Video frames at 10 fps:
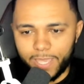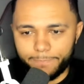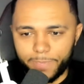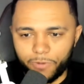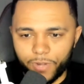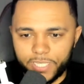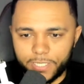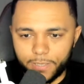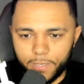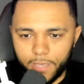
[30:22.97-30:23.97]
Big
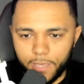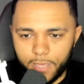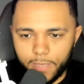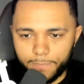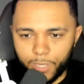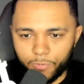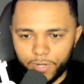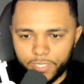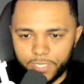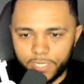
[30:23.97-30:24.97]
risk. Big
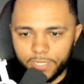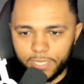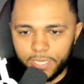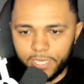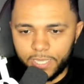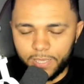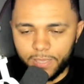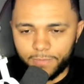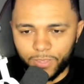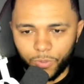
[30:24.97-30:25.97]
risk indeed.
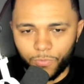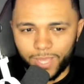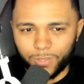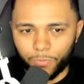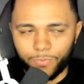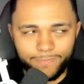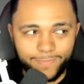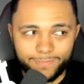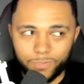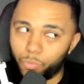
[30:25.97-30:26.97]
I don't.
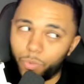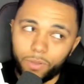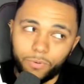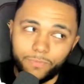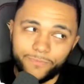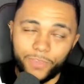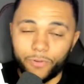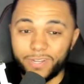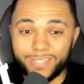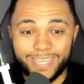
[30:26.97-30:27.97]
Will
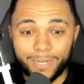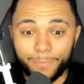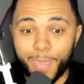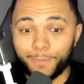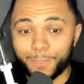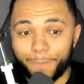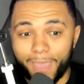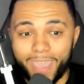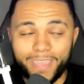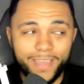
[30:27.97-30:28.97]
Fiorentina be able to
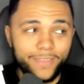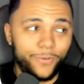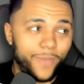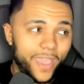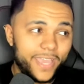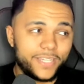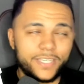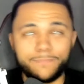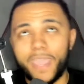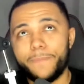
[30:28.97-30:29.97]
pay the
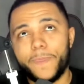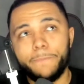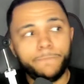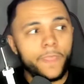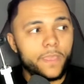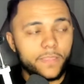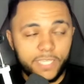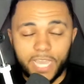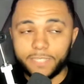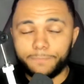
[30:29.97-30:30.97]
wages? Maybe. He
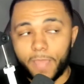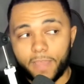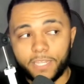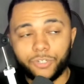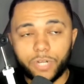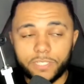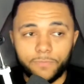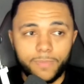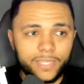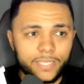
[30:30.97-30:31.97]
has had interest
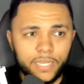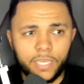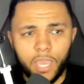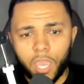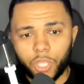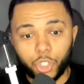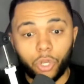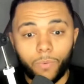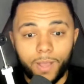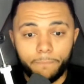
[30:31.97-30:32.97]
from Italy,
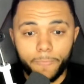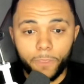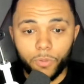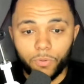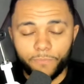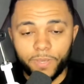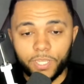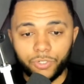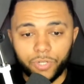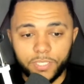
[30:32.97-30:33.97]
Genoa, who have been
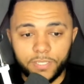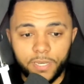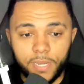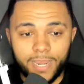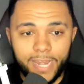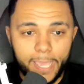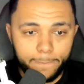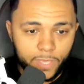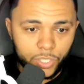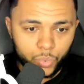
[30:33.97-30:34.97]
interested in
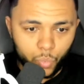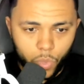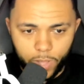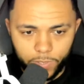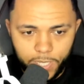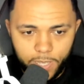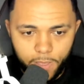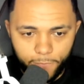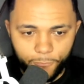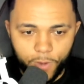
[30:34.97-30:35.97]
him as well.
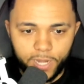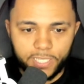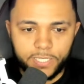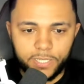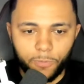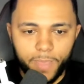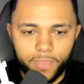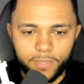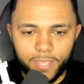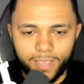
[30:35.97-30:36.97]
Fred is still better
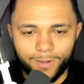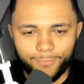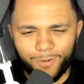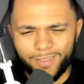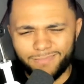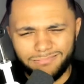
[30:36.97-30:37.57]
than Declan Rice.